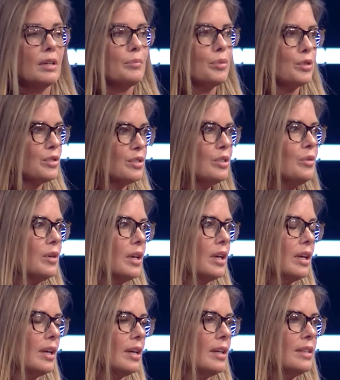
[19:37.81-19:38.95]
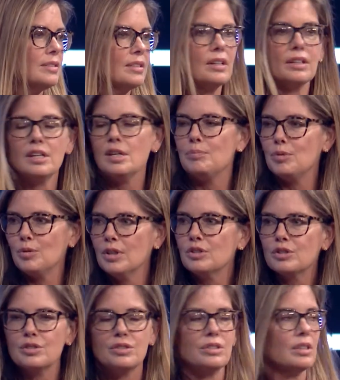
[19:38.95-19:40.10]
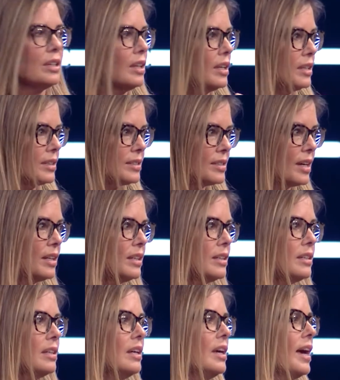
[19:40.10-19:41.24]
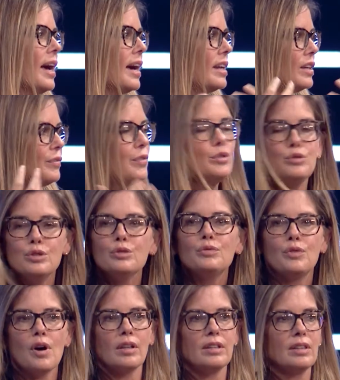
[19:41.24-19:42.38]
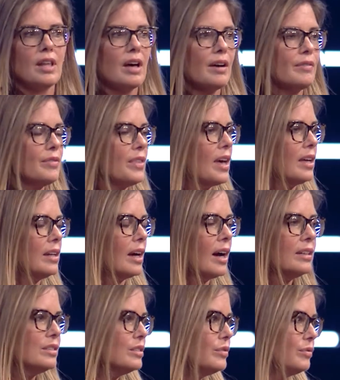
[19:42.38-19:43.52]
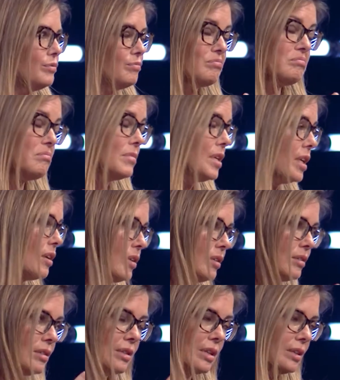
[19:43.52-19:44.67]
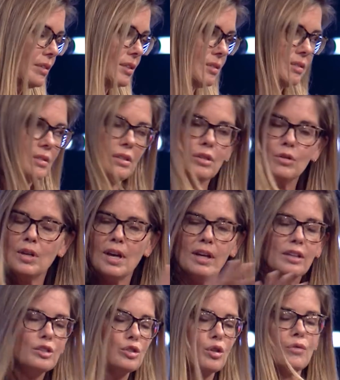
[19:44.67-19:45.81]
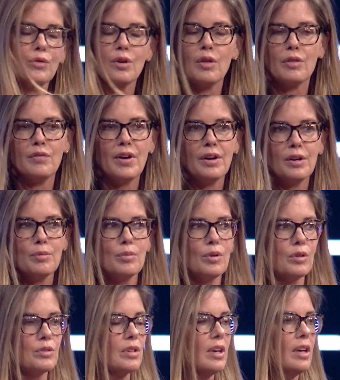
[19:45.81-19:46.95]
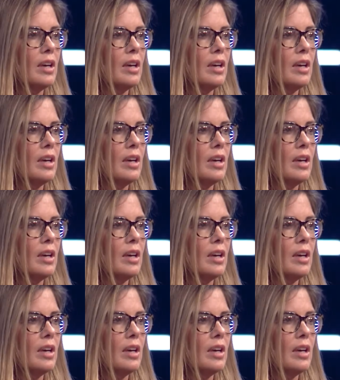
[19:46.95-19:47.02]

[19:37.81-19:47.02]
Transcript: pursuing is going to keep you interested and excited. And if you do fall in love, then I do, you know, and you can't control for all the variables.